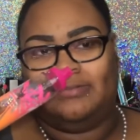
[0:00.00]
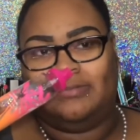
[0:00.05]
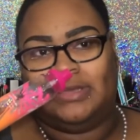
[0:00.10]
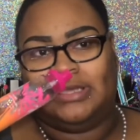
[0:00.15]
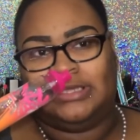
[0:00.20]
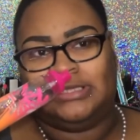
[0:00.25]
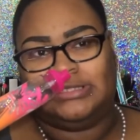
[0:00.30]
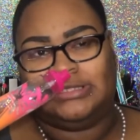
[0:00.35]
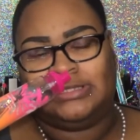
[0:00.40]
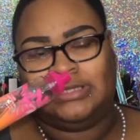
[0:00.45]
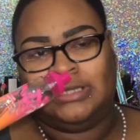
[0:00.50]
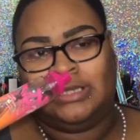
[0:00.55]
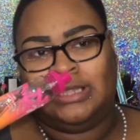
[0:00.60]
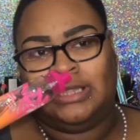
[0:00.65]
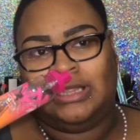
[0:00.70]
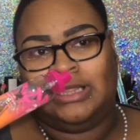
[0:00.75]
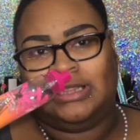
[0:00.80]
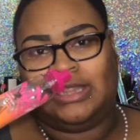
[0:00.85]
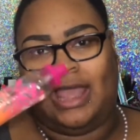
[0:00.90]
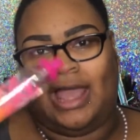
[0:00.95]
mist
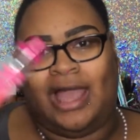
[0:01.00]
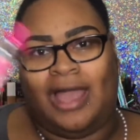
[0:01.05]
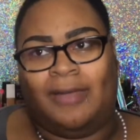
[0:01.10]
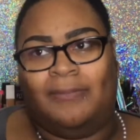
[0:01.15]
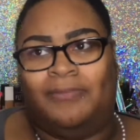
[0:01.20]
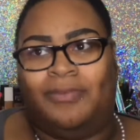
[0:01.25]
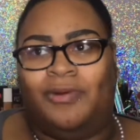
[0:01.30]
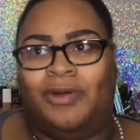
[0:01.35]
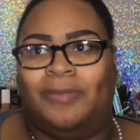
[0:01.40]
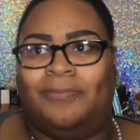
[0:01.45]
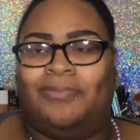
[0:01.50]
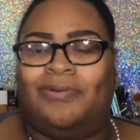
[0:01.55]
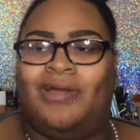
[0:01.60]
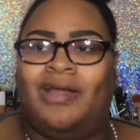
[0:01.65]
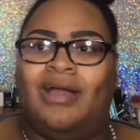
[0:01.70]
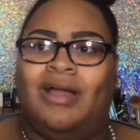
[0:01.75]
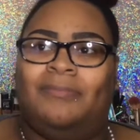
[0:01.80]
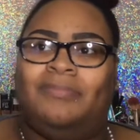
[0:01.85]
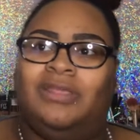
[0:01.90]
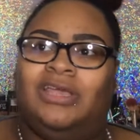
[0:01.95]
that I bought
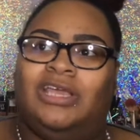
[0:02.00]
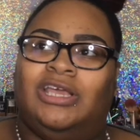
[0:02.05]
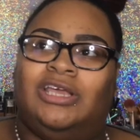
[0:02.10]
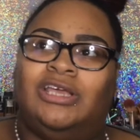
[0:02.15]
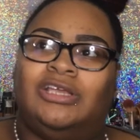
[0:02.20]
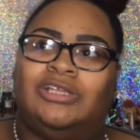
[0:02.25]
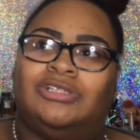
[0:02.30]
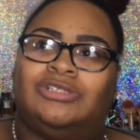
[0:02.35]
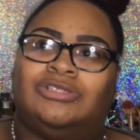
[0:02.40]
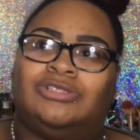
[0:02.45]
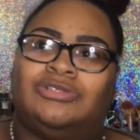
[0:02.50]
probably